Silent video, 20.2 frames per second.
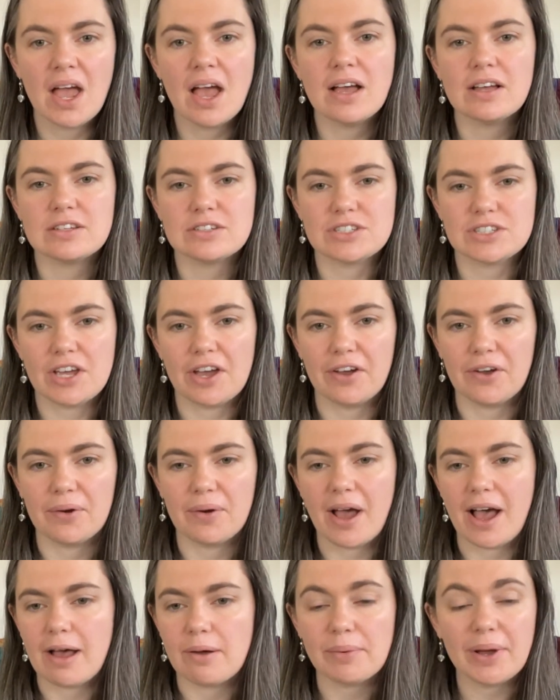So
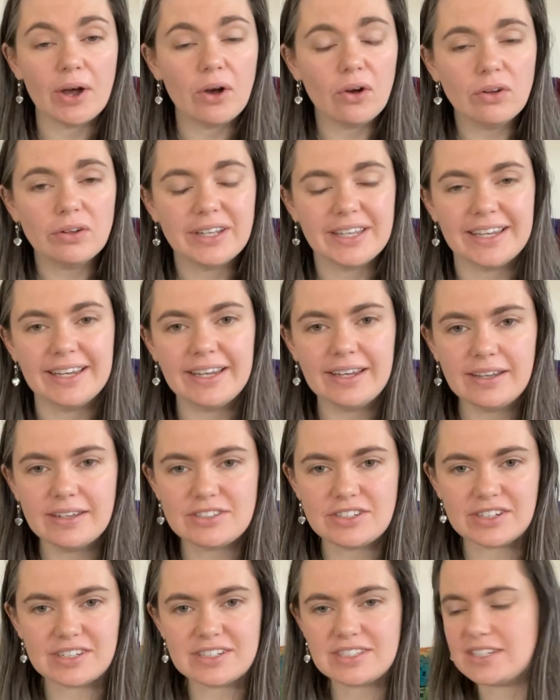we're all here, as
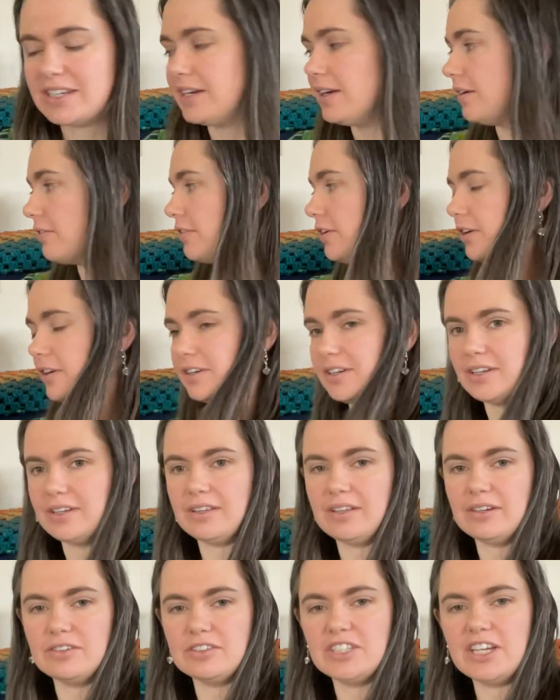you can see. I've got
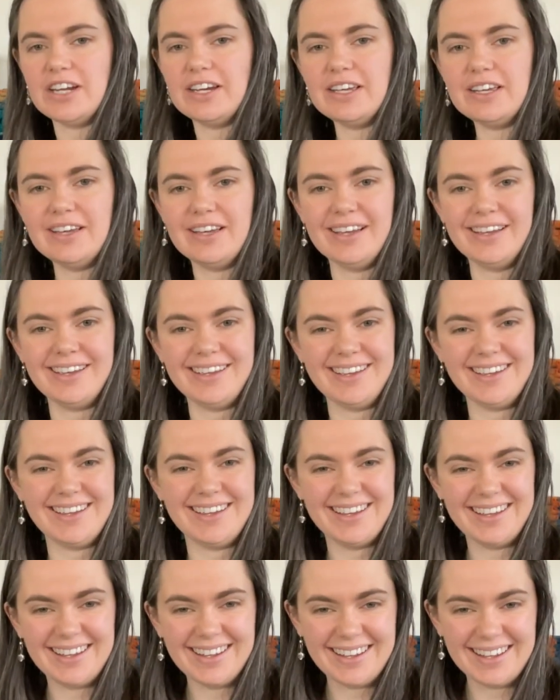little Jenny
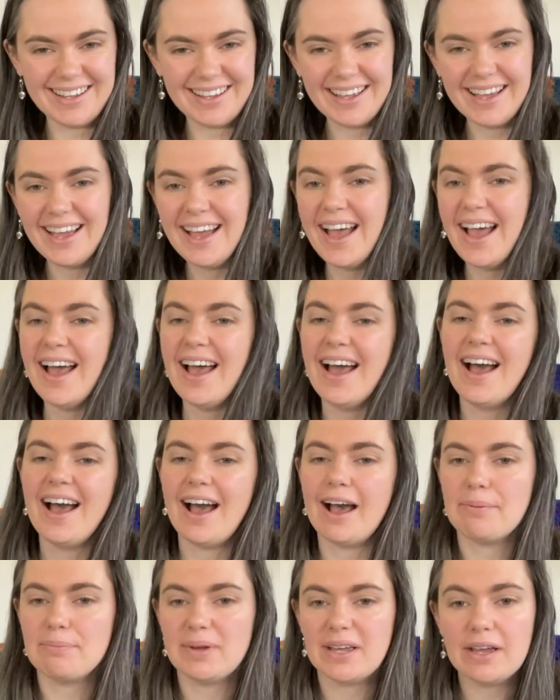
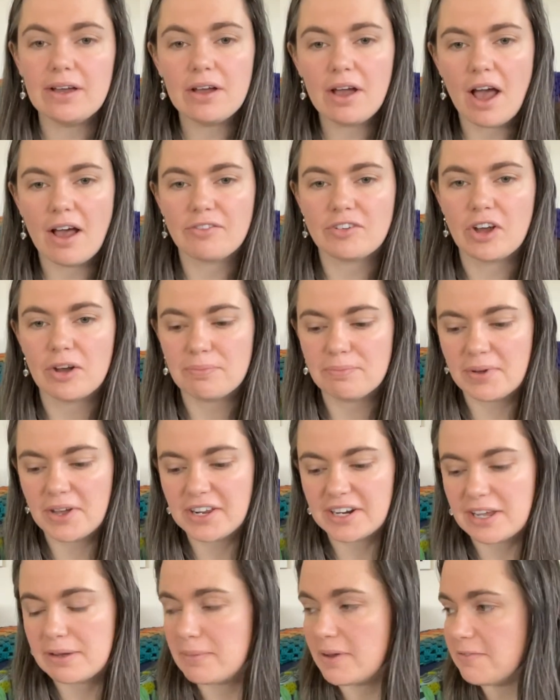up here, I've got
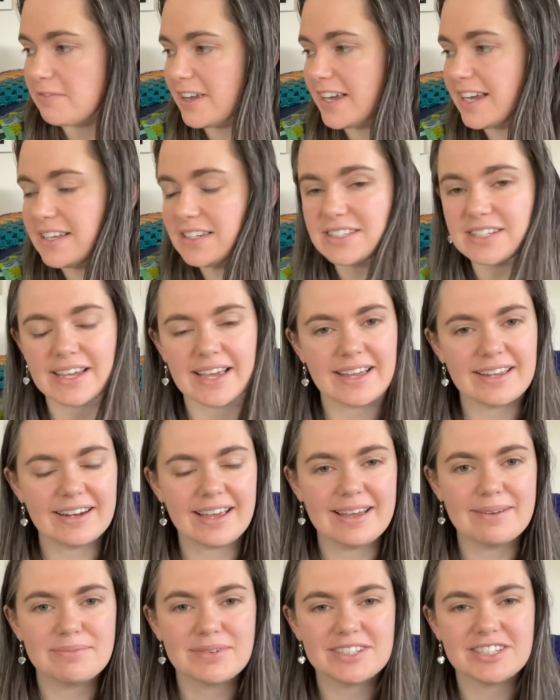Birdie at my feet and
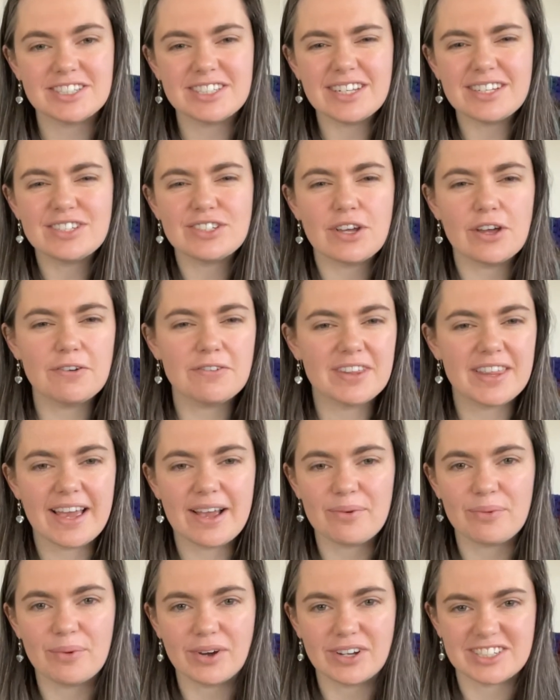Amber's just over
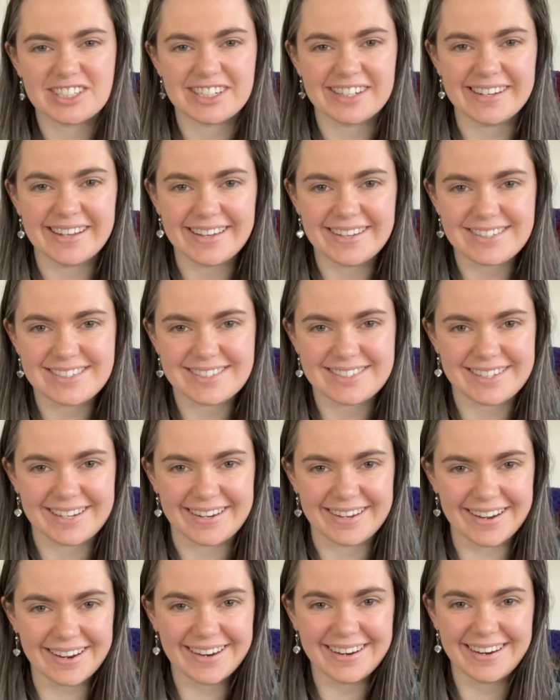there watching us. So
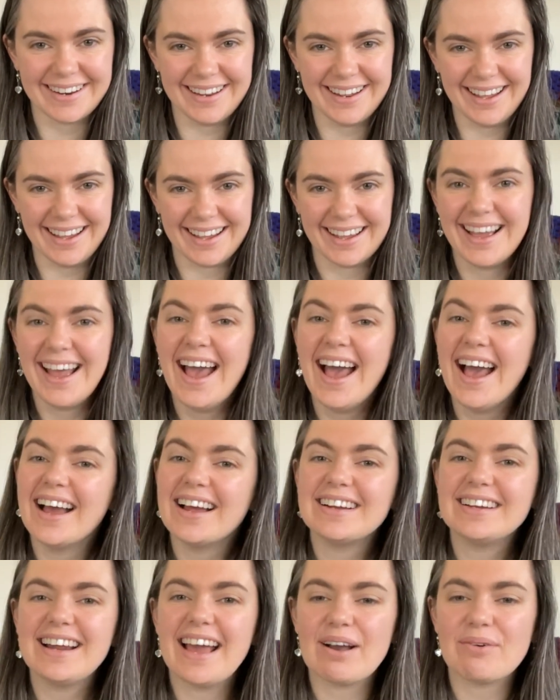
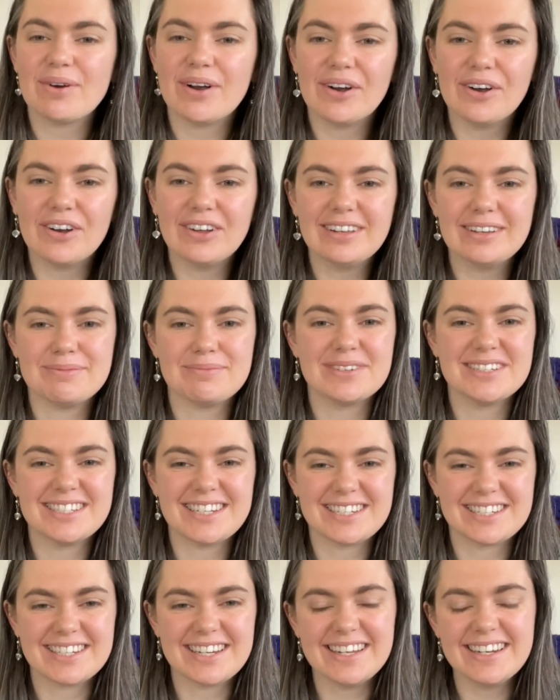now we're all in
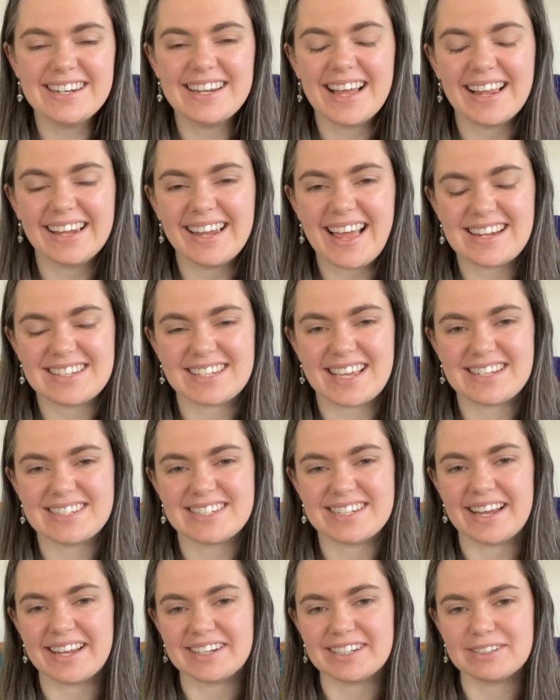position. Let's get
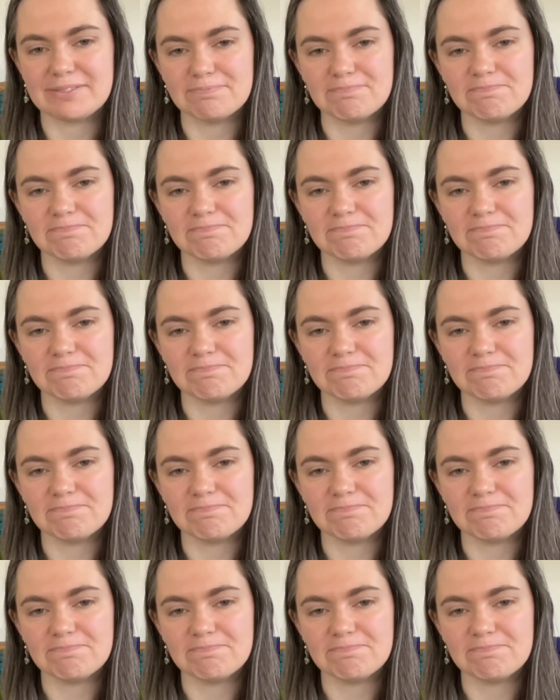started.